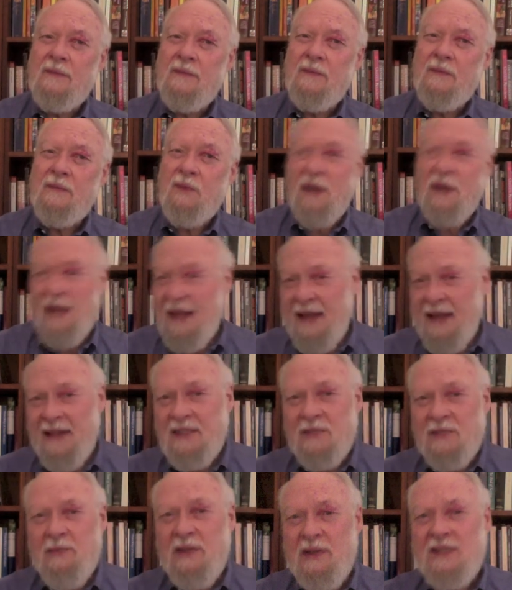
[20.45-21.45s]
Well, I
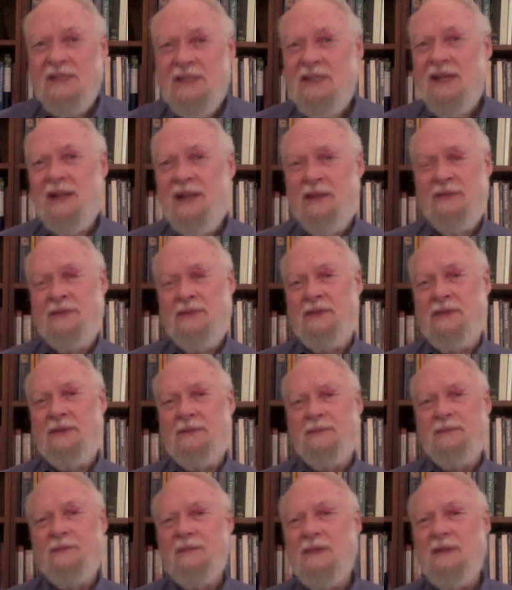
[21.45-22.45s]
ask myself,
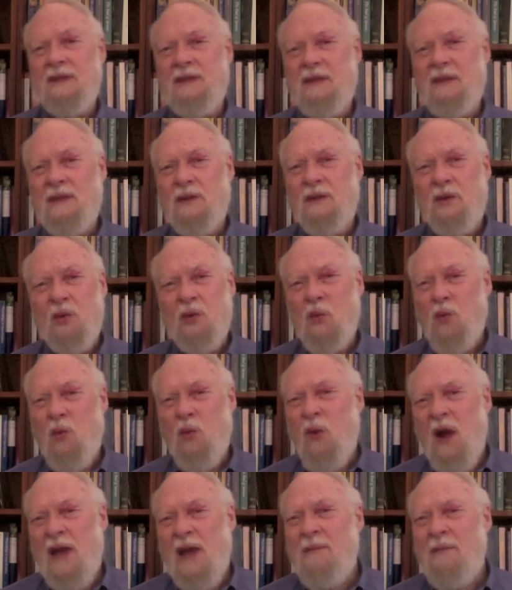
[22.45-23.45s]

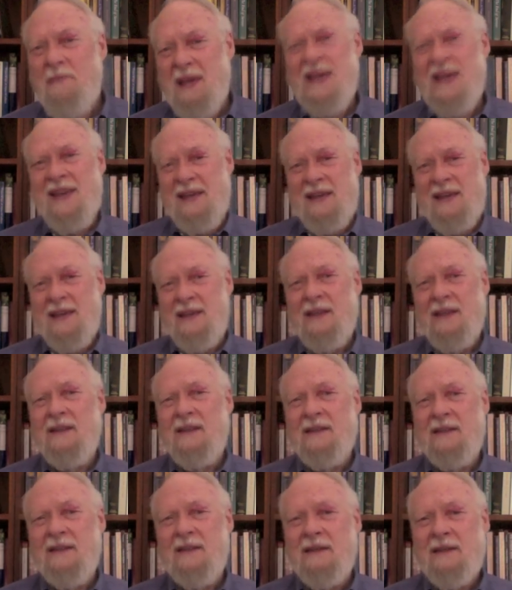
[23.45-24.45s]
why me?
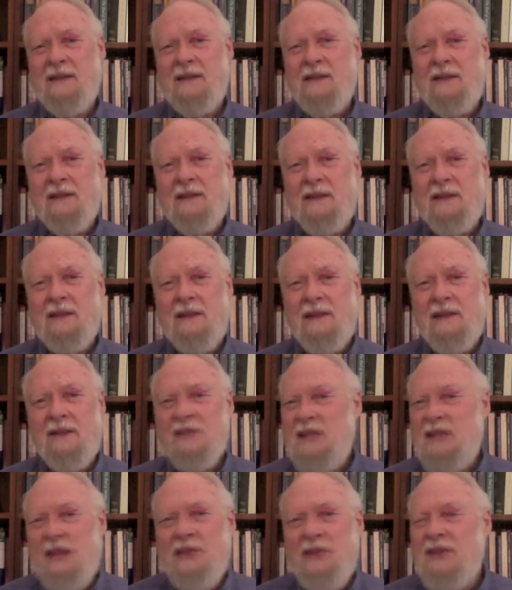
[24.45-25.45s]

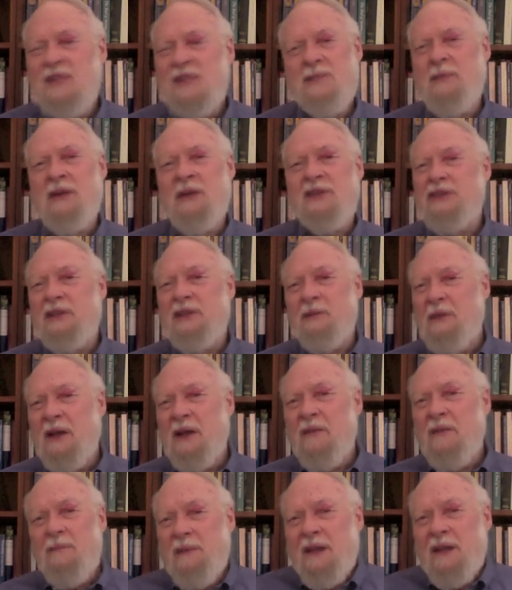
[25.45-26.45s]
There's nothing special
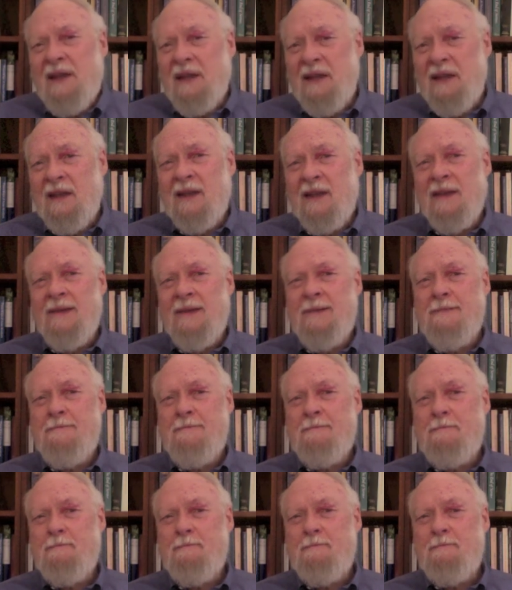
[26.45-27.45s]
about me.
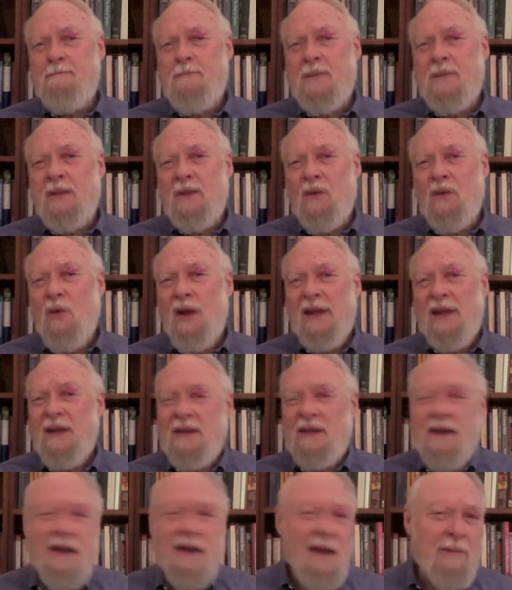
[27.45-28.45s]
Why
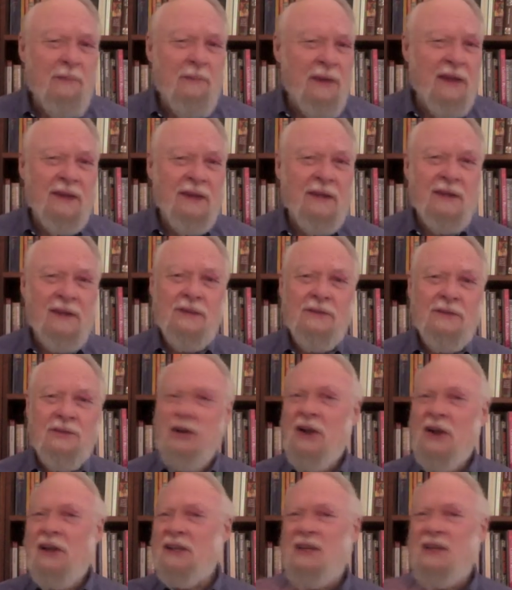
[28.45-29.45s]
didn't God pick
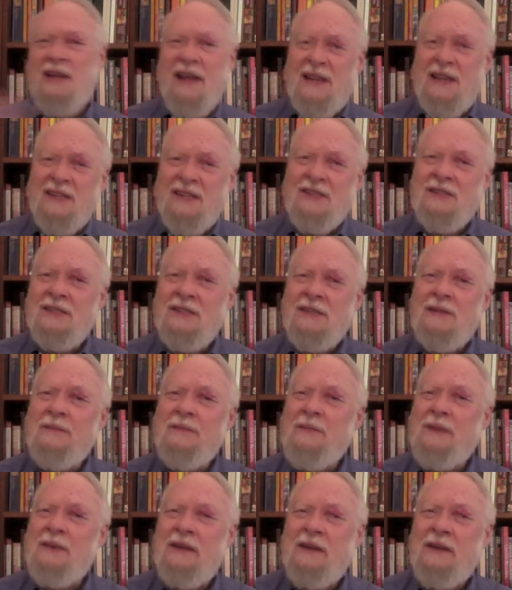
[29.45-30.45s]
Charlton Heston
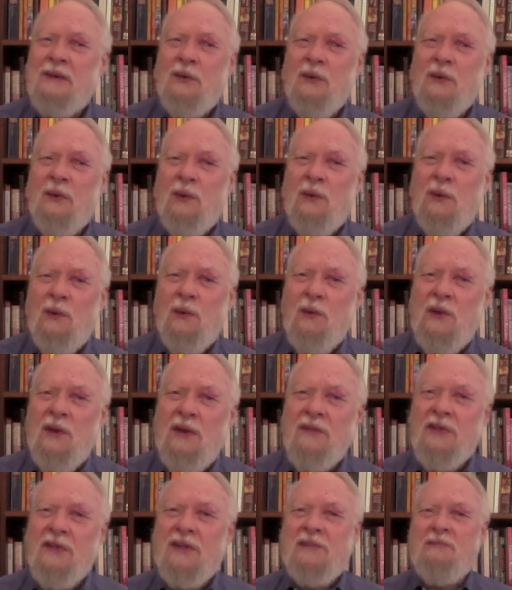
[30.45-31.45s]
or one
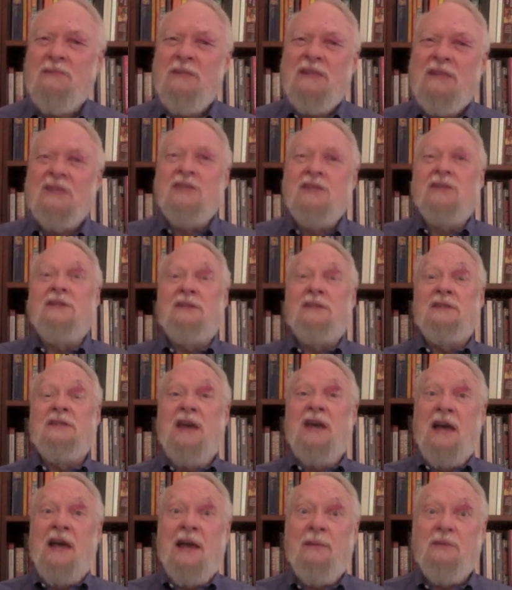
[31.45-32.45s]
of these mystical
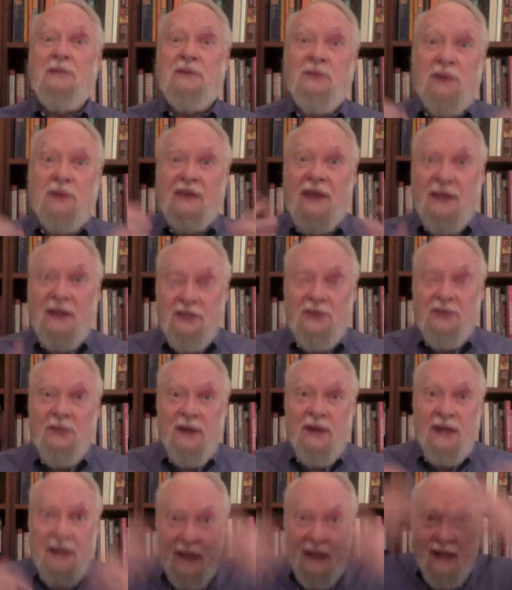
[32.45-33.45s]
types with
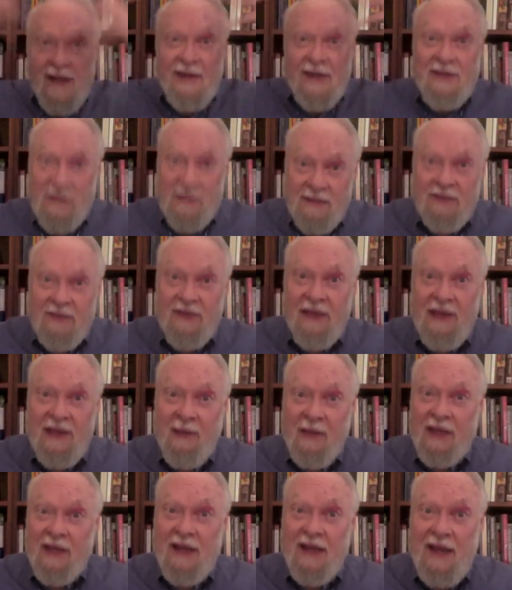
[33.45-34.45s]
X-ray eyes and
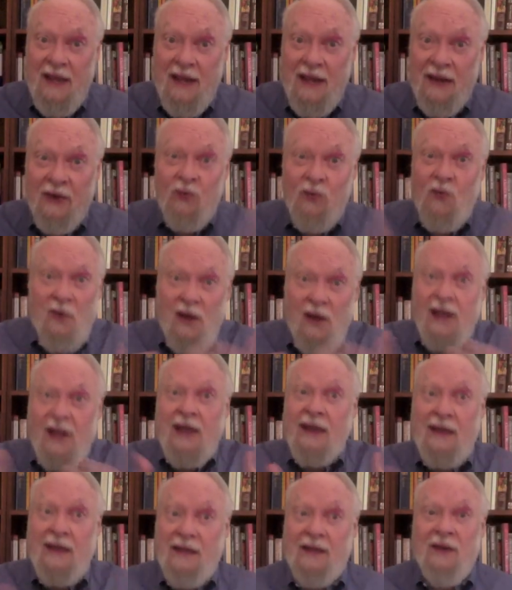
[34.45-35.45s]
flaming hair? Why?
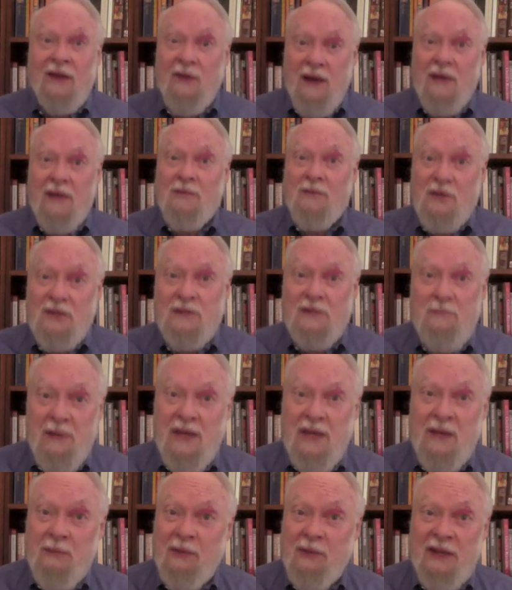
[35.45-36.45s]
I'm just
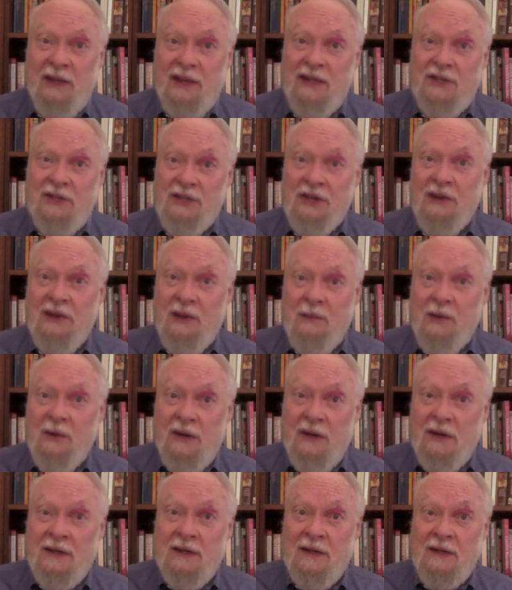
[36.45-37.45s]
me, plain Jerry
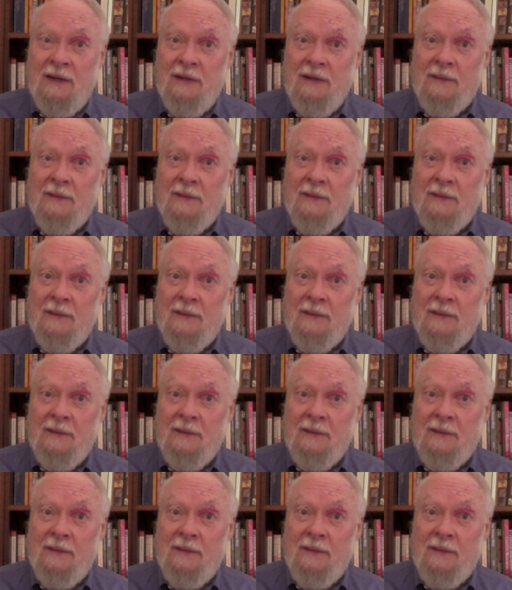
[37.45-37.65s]
Martin.